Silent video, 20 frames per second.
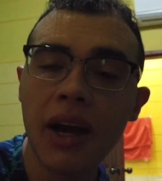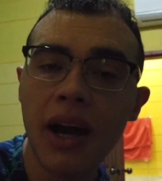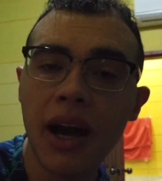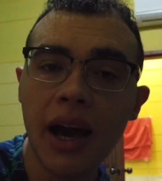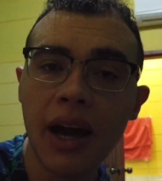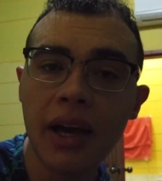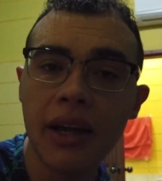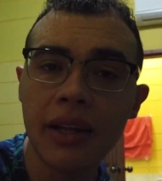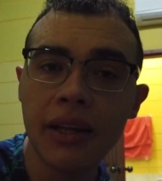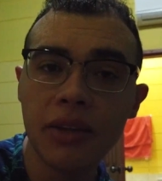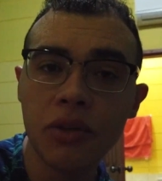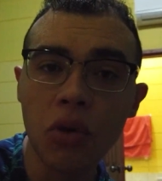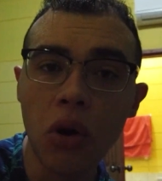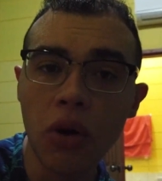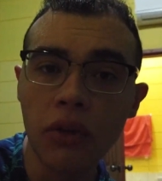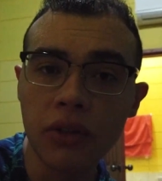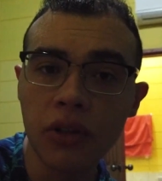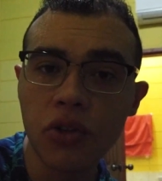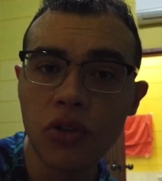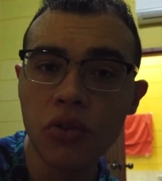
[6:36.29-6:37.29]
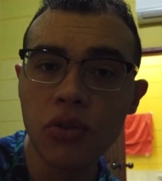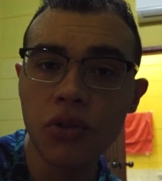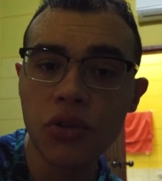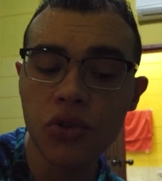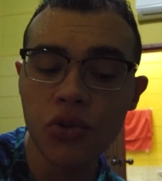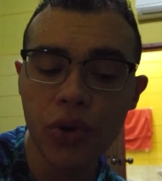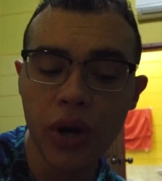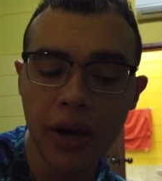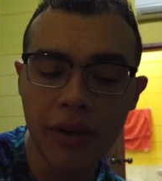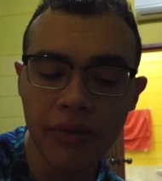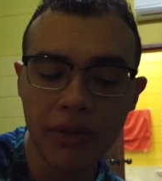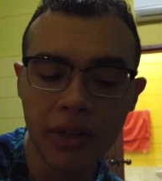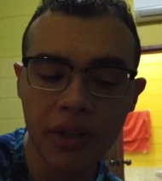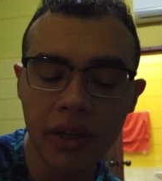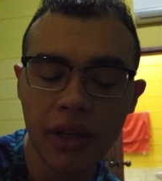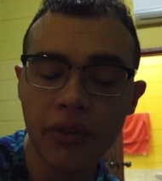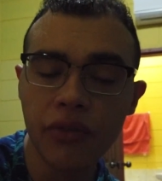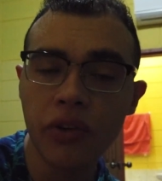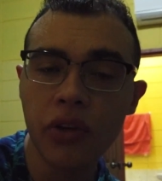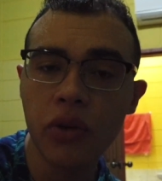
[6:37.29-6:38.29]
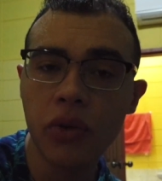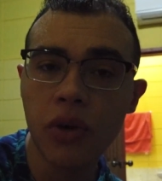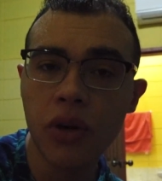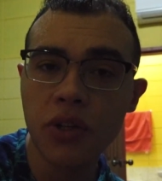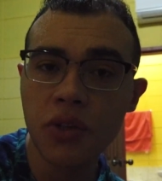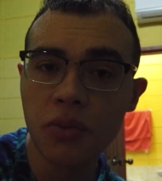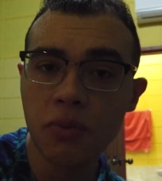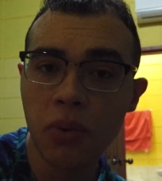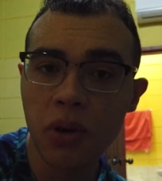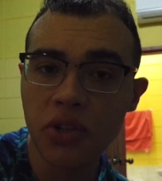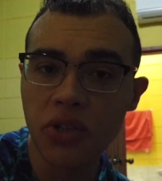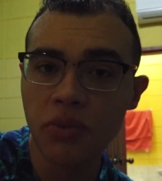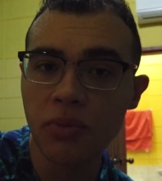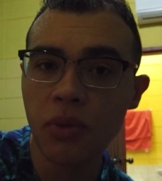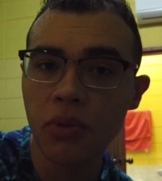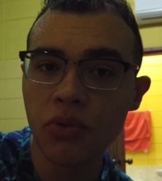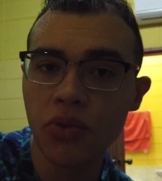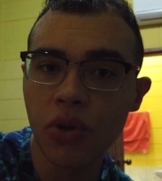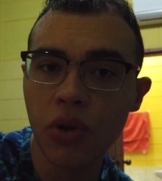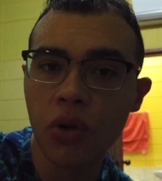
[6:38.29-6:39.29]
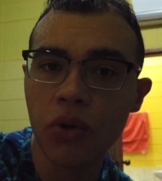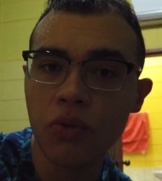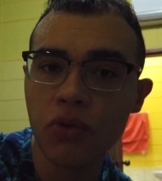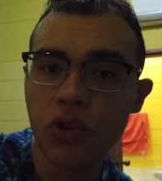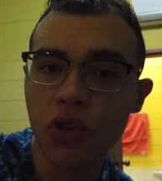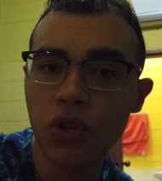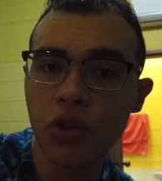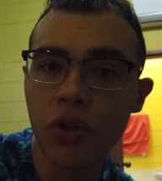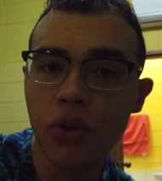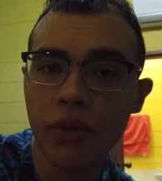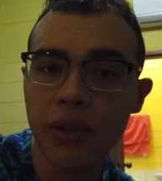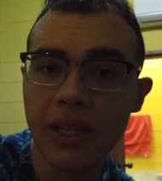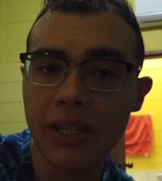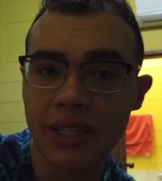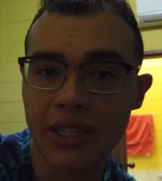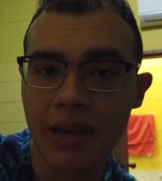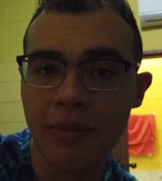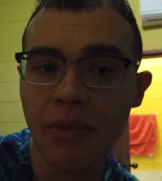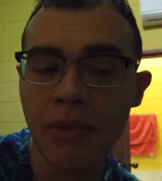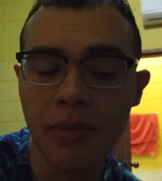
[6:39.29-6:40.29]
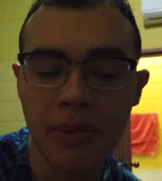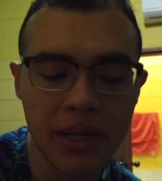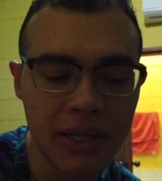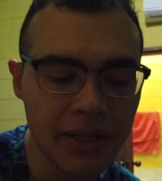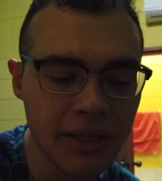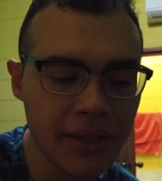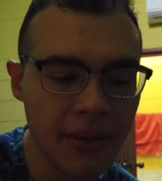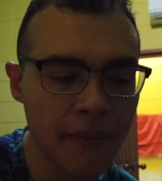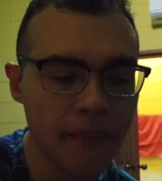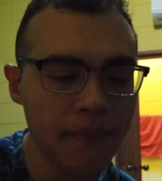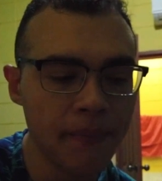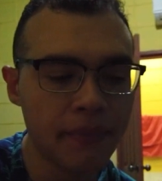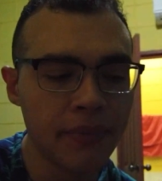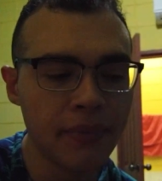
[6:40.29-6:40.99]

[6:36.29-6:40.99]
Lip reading: I talked to the driver if it was possible to continue in the same bus,